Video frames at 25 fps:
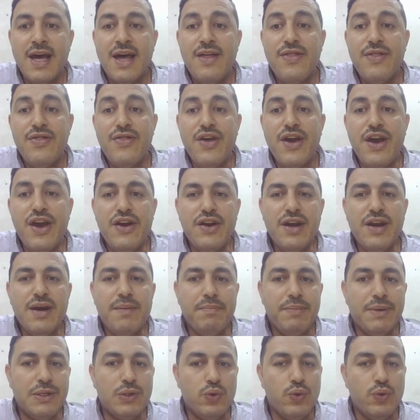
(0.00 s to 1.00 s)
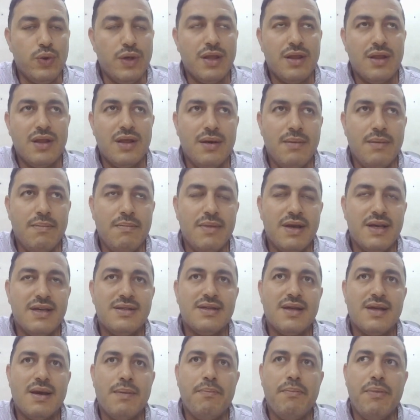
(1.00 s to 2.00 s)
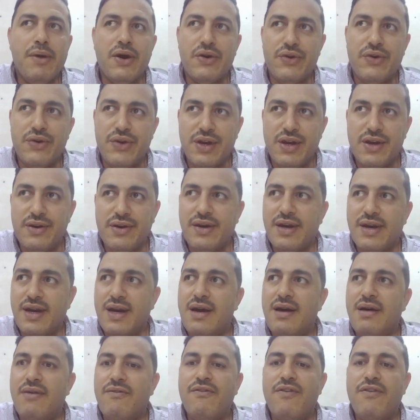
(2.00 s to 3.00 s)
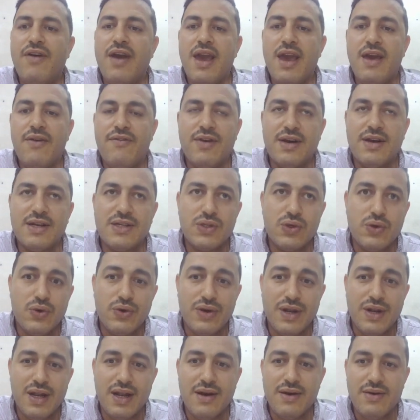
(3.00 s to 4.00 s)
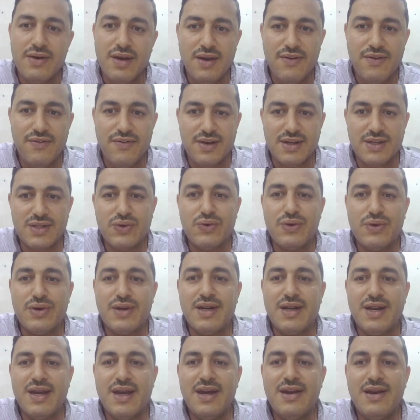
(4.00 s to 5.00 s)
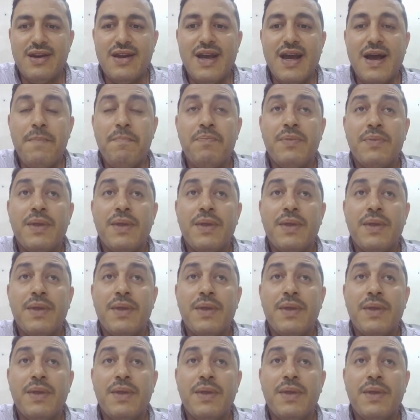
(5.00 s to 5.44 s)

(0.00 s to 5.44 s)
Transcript: The area between them is a pair area, avascular area.